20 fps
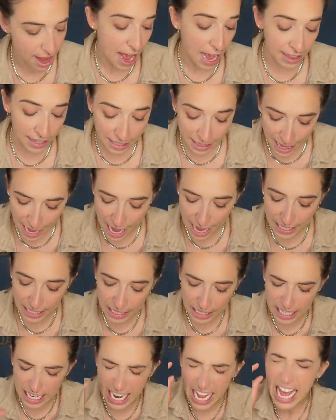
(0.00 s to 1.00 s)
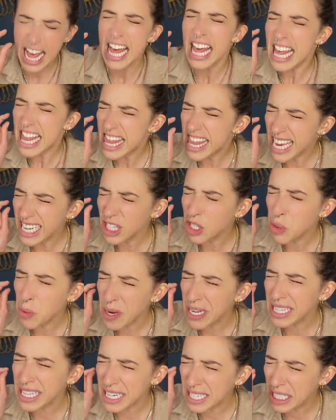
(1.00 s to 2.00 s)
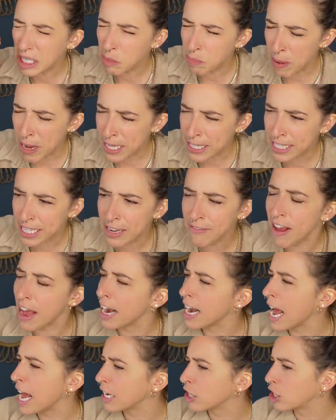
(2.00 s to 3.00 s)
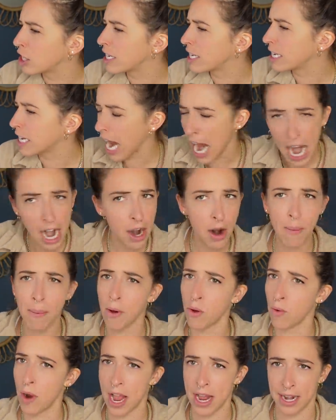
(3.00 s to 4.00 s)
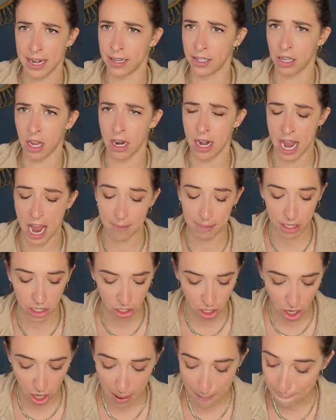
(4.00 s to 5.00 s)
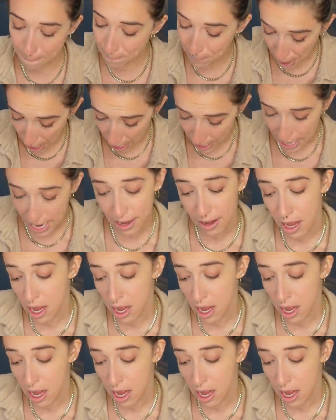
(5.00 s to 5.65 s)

And then lastly, this was expensive and had terrible ratings on Amazon, but